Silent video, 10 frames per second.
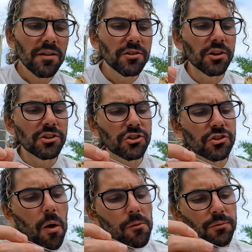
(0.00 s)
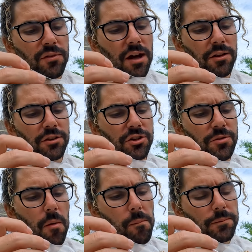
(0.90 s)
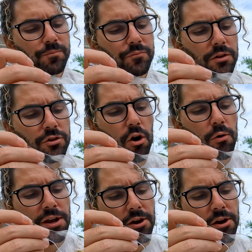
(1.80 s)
and delicious. We've got like this dough